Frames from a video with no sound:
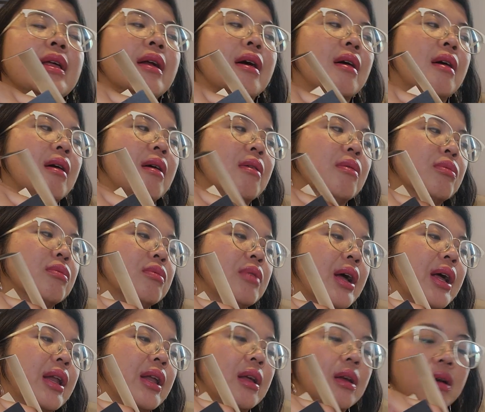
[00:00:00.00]
it
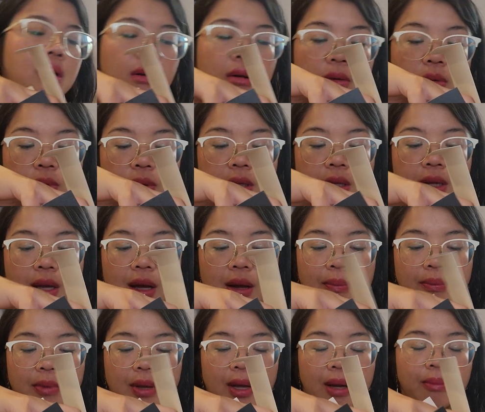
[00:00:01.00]
already. Oh,
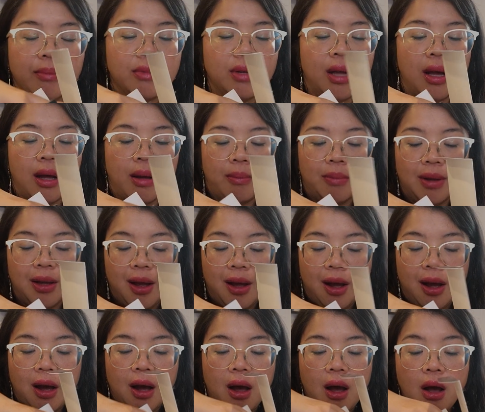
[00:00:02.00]
yum, yum, yum.
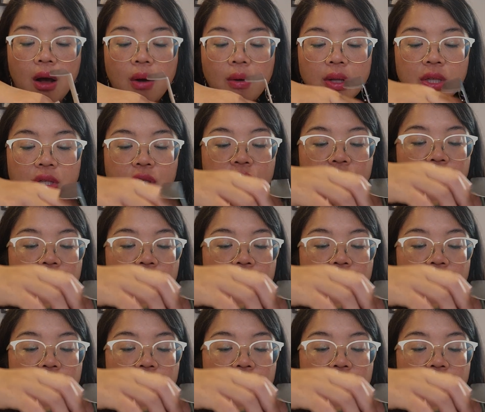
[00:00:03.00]
Oh, it's